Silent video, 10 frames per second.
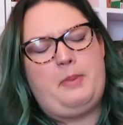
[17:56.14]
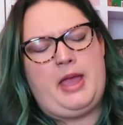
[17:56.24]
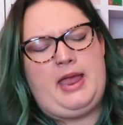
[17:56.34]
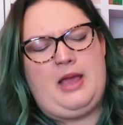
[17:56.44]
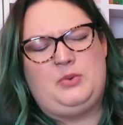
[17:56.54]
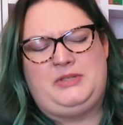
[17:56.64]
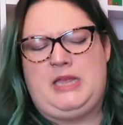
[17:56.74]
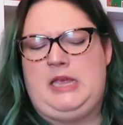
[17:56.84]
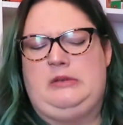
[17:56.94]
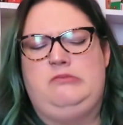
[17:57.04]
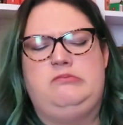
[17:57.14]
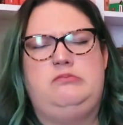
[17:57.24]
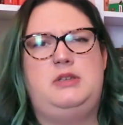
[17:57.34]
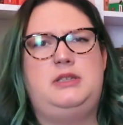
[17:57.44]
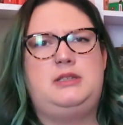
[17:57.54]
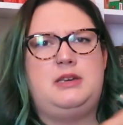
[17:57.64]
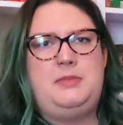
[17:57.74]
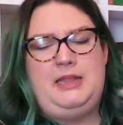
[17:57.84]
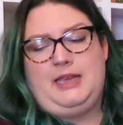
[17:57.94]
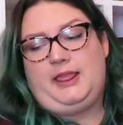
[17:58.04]
But I was like, is this going
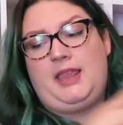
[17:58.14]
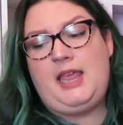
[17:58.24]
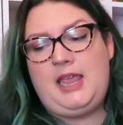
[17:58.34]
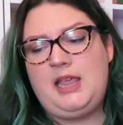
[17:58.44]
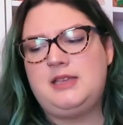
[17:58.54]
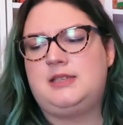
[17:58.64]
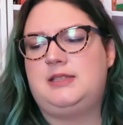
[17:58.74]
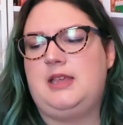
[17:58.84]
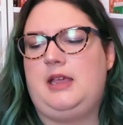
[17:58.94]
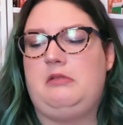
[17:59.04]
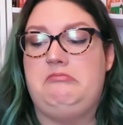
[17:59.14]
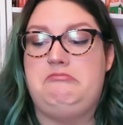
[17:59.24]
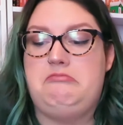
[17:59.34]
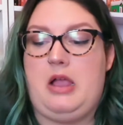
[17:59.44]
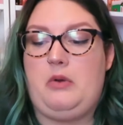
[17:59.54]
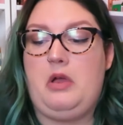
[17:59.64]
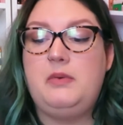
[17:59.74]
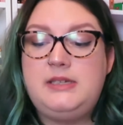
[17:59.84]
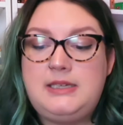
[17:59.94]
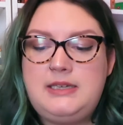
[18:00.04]
to be like a thing? Is this like how it
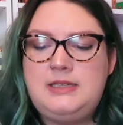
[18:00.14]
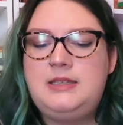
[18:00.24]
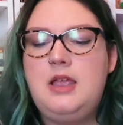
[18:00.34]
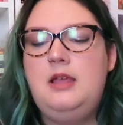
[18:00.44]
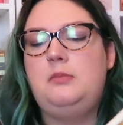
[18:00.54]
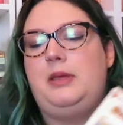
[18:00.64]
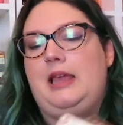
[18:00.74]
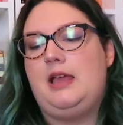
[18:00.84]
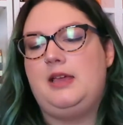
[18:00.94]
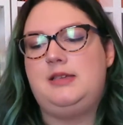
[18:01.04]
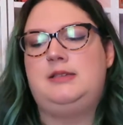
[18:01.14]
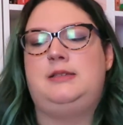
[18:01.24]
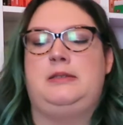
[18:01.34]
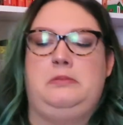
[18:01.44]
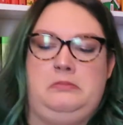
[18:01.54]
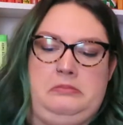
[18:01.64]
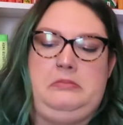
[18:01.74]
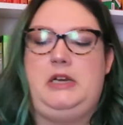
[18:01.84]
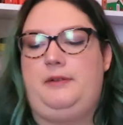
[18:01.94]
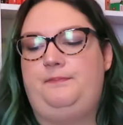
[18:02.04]
always is? Because,
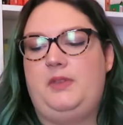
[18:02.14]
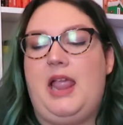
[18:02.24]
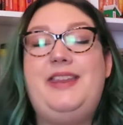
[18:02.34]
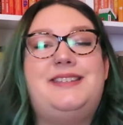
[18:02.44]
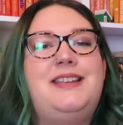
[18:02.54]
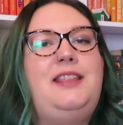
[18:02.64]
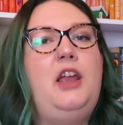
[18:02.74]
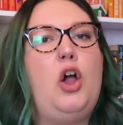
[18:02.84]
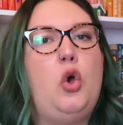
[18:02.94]
you know, and it's like the